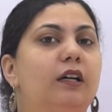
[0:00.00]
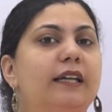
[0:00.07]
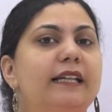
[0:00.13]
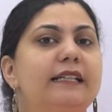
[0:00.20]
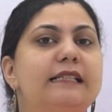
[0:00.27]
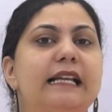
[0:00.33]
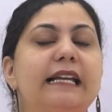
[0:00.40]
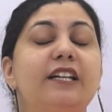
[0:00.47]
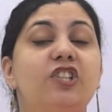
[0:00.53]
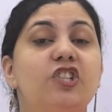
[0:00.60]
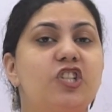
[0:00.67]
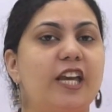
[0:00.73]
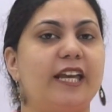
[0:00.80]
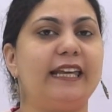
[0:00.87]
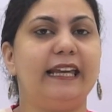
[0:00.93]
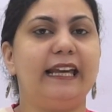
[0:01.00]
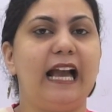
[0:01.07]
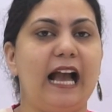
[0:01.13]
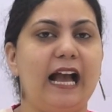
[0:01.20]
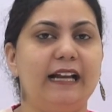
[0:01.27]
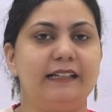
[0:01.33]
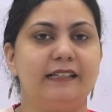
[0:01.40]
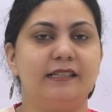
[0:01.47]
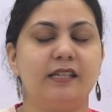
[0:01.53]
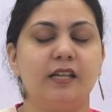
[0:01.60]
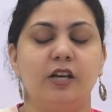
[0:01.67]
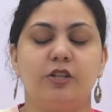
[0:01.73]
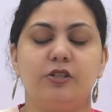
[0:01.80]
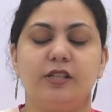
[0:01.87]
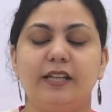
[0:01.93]
kids like shaking hands.
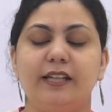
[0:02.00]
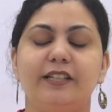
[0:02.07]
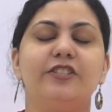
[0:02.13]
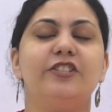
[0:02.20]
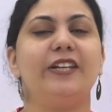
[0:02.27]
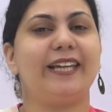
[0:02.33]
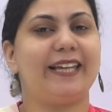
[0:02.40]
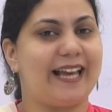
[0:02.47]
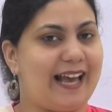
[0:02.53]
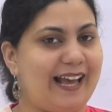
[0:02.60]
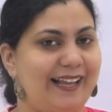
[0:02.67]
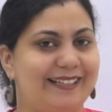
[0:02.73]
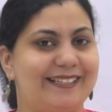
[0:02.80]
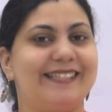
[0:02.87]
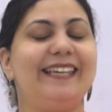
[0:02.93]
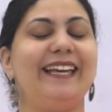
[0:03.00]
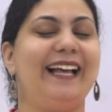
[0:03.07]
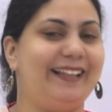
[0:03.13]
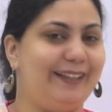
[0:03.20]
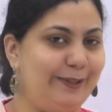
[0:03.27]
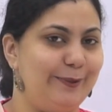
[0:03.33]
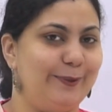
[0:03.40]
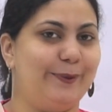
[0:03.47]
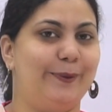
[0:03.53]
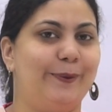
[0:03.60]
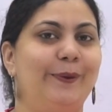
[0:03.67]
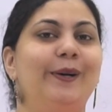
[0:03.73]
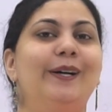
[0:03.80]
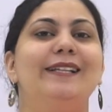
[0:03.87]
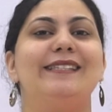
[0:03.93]
So shake hands, say
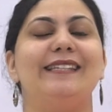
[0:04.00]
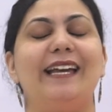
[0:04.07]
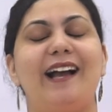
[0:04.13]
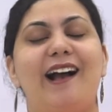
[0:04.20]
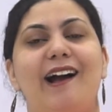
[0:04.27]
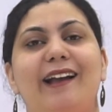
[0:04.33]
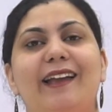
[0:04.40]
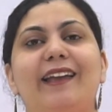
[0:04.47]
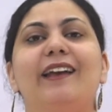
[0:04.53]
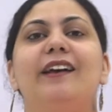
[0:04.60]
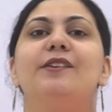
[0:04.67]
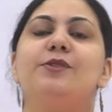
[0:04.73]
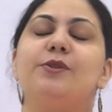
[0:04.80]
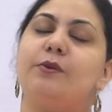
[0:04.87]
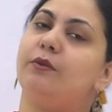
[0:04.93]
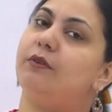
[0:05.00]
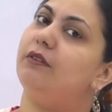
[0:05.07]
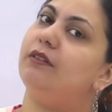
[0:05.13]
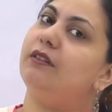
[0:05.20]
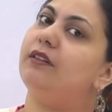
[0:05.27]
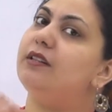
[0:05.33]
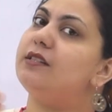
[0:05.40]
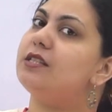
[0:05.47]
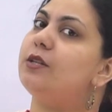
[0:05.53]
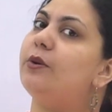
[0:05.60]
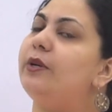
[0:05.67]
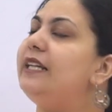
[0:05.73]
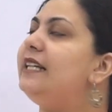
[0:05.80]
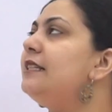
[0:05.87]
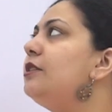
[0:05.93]
hello, say hi. So
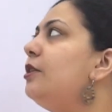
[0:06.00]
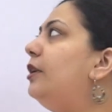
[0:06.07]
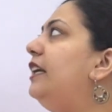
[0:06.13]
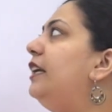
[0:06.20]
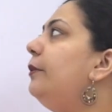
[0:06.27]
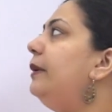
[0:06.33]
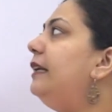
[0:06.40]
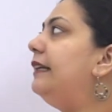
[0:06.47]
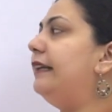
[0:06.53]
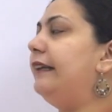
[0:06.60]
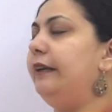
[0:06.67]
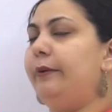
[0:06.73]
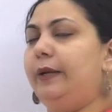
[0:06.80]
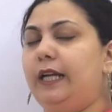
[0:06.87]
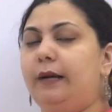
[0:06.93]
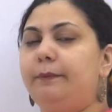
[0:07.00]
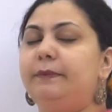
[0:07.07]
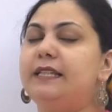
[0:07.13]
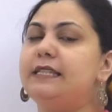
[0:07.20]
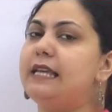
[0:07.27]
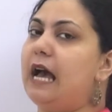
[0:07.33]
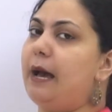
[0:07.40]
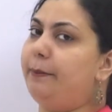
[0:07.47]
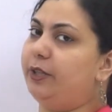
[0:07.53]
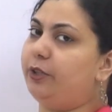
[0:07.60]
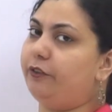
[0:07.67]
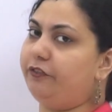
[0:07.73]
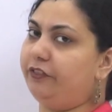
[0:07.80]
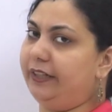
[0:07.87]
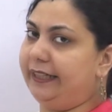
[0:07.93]
slowly you will develop this habit
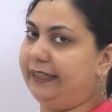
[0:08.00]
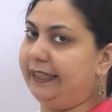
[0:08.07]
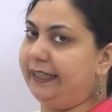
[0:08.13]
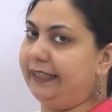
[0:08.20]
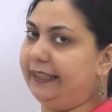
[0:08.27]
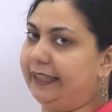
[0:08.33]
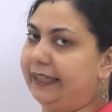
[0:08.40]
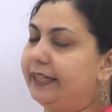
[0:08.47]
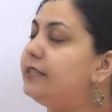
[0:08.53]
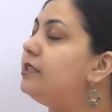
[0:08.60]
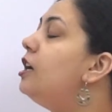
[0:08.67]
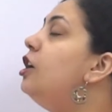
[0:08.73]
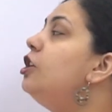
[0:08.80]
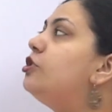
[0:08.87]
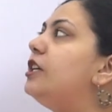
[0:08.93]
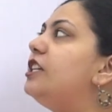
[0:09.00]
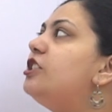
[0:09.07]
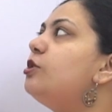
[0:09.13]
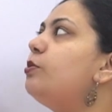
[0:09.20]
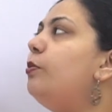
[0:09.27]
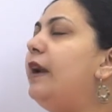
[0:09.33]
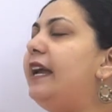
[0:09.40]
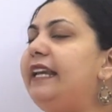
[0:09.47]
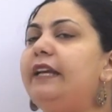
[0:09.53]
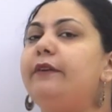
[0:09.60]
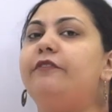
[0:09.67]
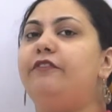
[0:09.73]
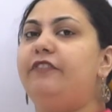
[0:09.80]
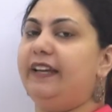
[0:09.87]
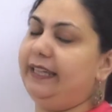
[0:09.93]
of greeting in the kids. So it's
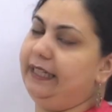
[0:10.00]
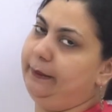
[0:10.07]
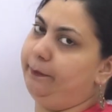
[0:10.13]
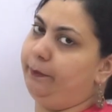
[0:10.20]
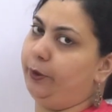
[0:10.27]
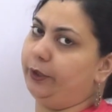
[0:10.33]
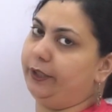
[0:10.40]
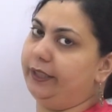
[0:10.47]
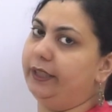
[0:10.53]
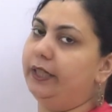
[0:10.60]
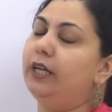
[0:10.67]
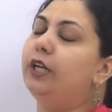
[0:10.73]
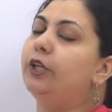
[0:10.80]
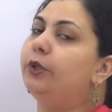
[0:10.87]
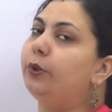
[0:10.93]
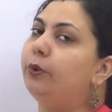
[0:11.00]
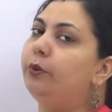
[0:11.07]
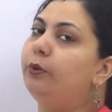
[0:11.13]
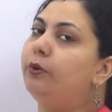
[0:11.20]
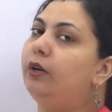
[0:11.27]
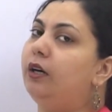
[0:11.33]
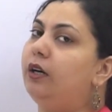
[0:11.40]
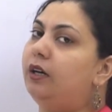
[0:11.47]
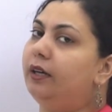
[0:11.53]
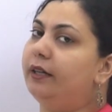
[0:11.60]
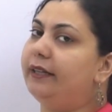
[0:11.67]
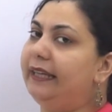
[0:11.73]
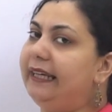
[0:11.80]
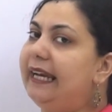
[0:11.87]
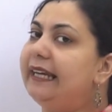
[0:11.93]
very, very important to
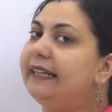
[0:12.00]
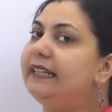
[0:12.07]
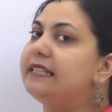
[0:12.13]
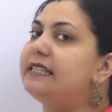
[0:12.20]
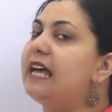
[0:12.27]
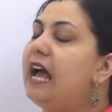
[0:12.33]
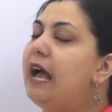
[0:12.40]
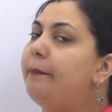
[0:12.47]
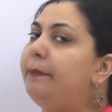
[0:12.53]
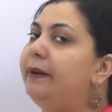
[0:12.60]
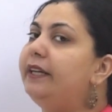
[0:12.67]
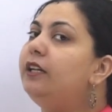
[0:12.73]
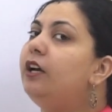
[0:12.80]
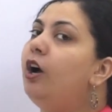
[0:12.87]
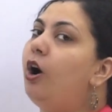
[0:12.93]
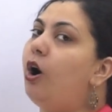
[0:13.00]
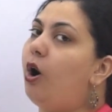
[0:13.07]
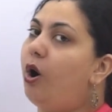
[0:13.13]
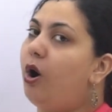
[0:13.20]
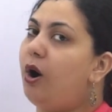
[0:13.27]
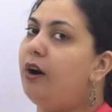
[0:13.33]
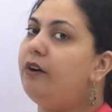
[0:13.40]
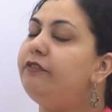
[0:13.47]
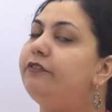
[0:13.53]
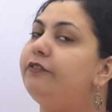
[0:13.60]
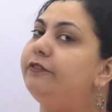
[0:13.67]
create this habit of